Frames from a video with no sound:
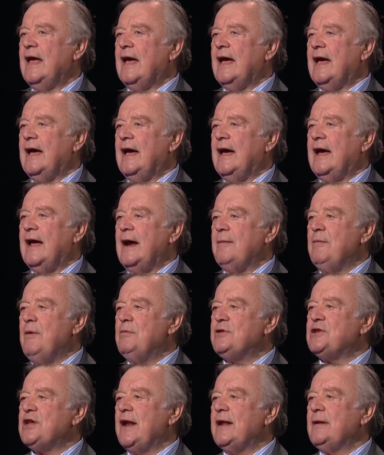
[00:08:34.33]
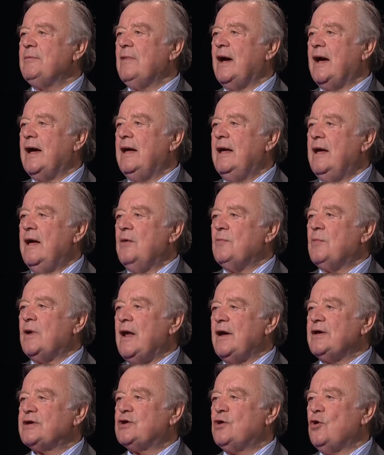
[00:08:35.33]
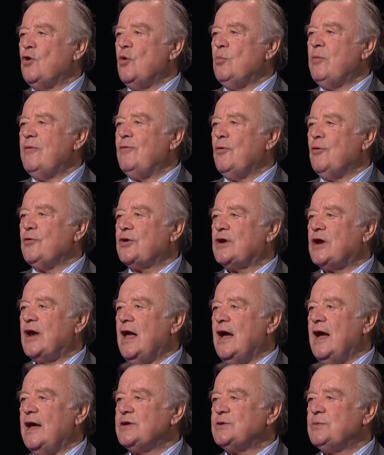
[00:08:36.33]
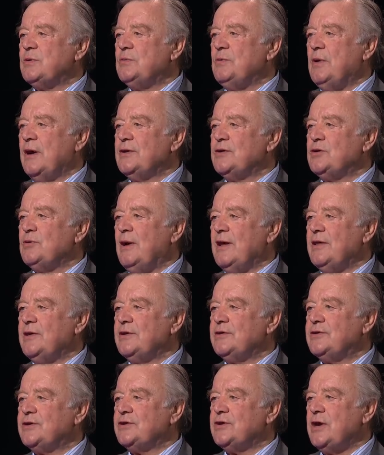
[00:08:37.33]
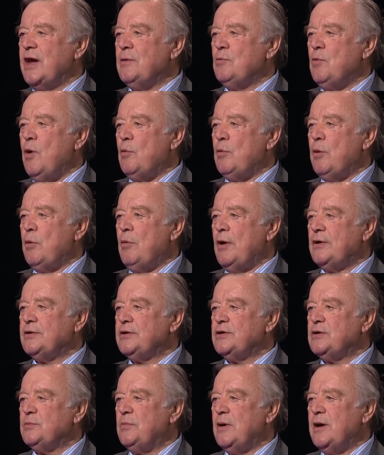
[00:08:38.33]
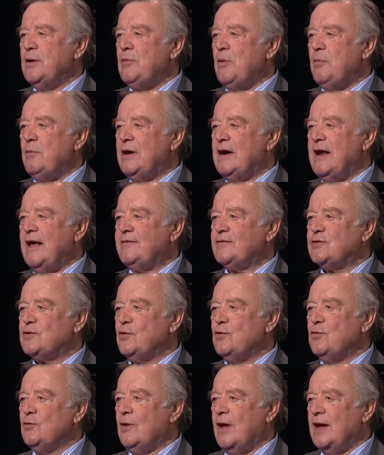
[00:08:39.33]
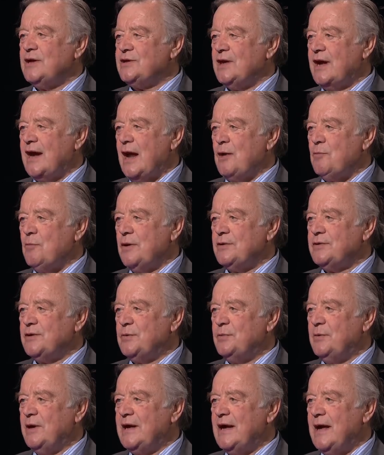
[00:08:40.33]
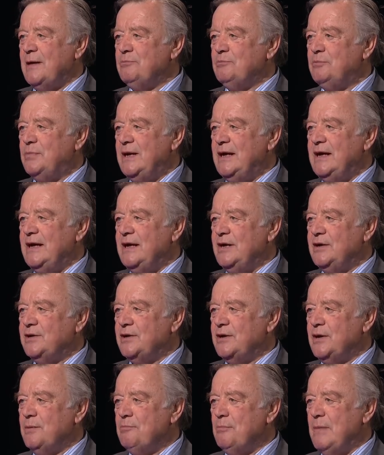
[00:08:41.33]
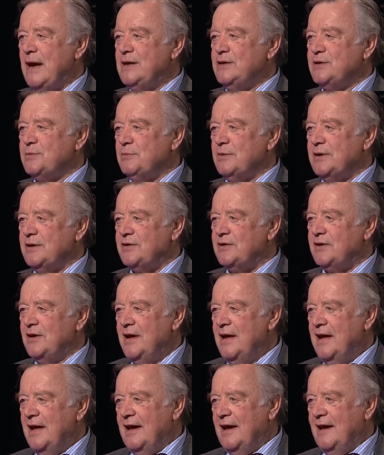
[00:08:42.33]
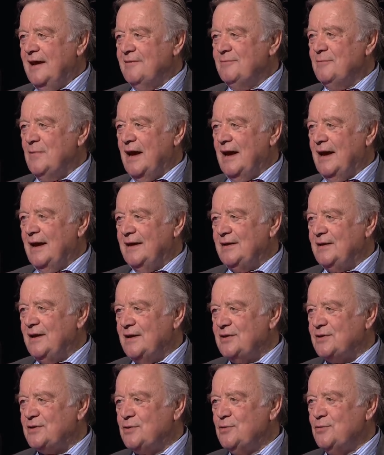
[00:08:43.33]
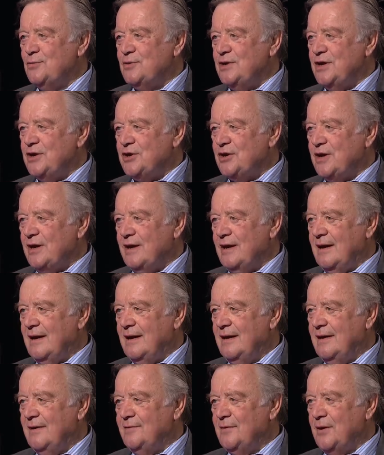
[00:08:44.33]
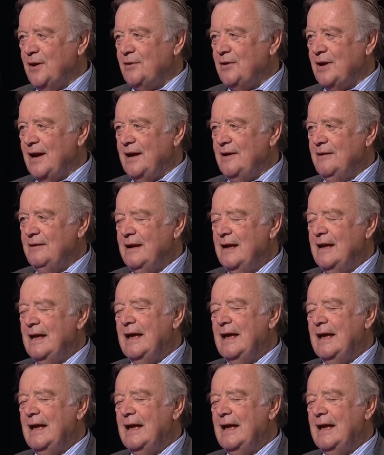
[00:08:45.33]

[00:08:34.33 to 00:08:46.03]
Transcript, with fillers: Uh, I remember telling my, when I was called before the class with one or two others to say what we wanted to be when we left school, I said I wanted to be an M P, to the amazement of my uh, school teacher, I have no doubt.